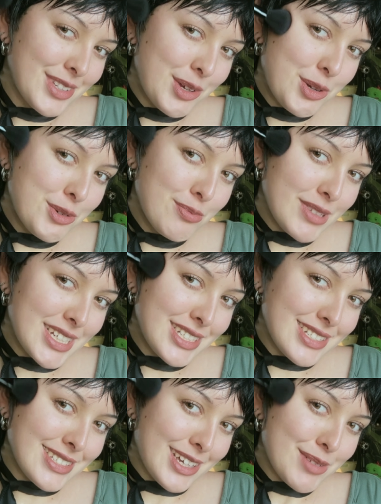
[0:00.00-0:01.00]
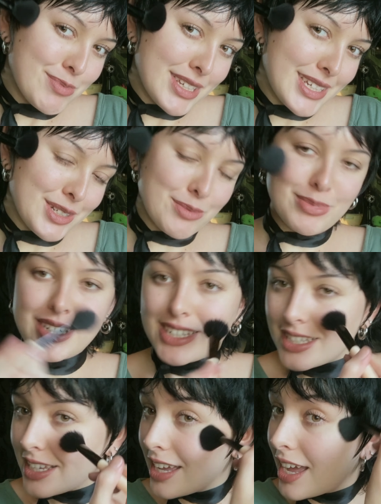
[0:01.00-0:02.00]
who blushes up here? But
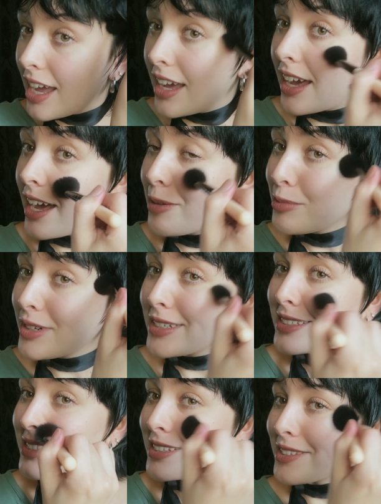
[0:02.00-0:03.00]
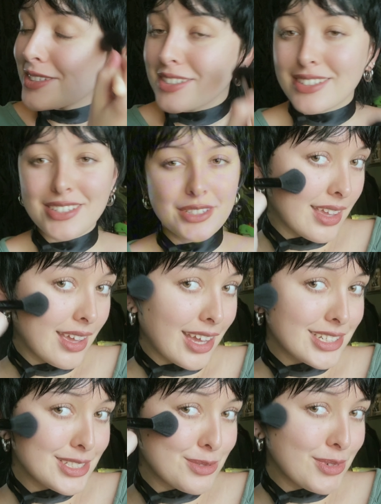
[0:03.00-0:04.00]
I want it to look, I
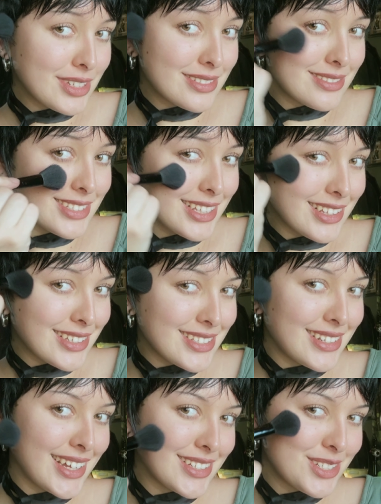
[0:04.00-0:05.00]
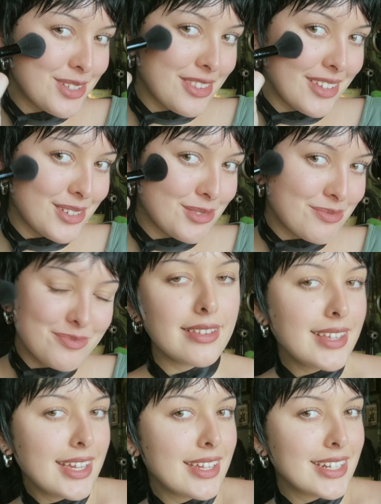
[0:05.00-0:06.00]
just want it to look snatched though.
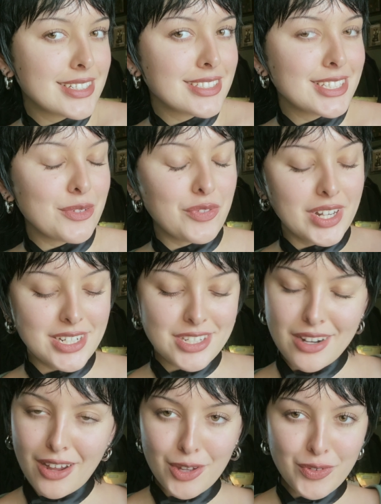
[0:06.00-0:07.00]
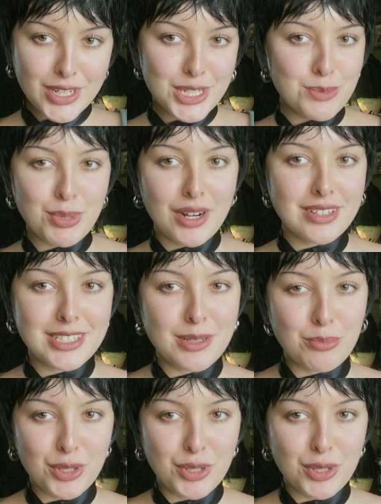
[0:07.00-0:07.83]
And then to finish it off, I just put on some